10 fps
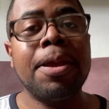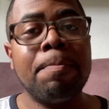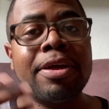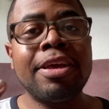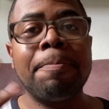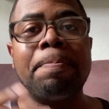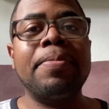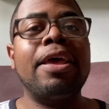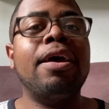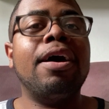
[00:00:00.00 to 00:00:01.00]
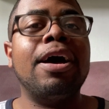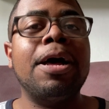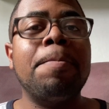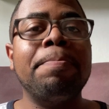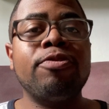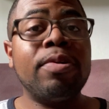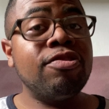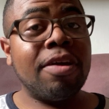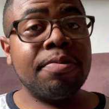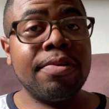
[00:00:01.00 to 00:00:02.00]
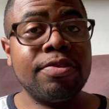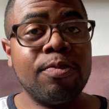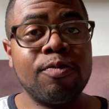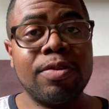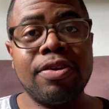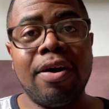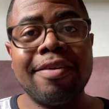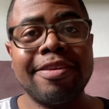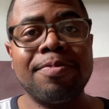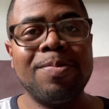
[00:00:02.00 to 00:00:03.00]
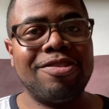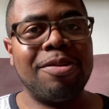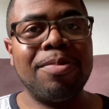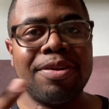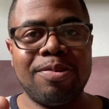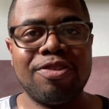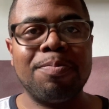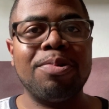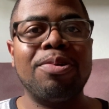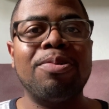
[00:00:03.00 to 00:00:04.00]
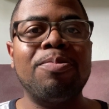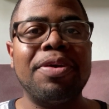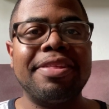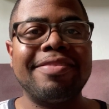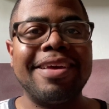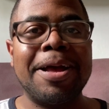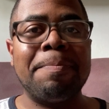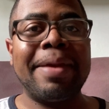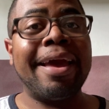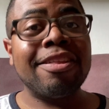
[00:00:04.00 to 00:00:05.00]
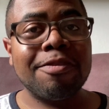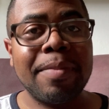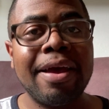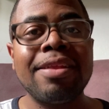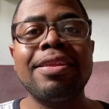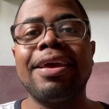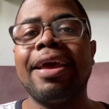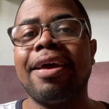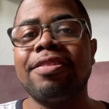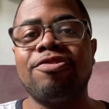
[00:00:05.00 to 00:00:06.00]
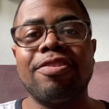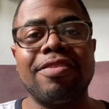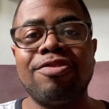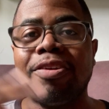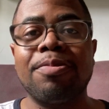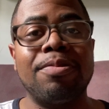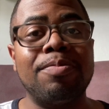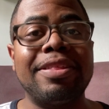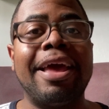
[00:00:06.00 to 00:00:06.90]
But yeah, so in general, those were the concepts which I wanted to explore with Ant-Man and just in general with the